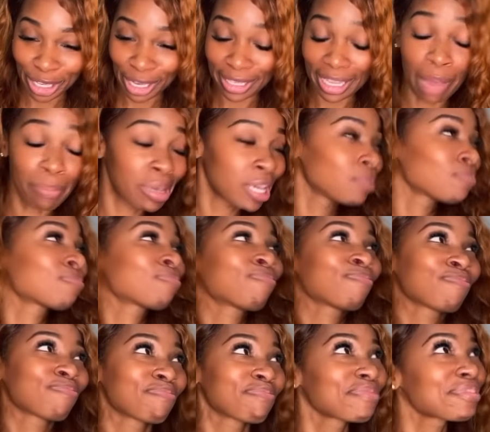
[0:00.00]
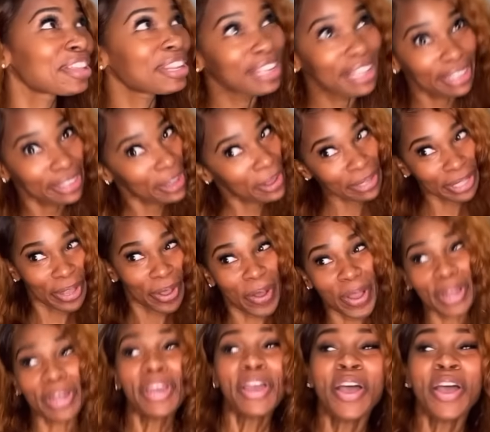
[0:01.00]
I mean, the list goes on.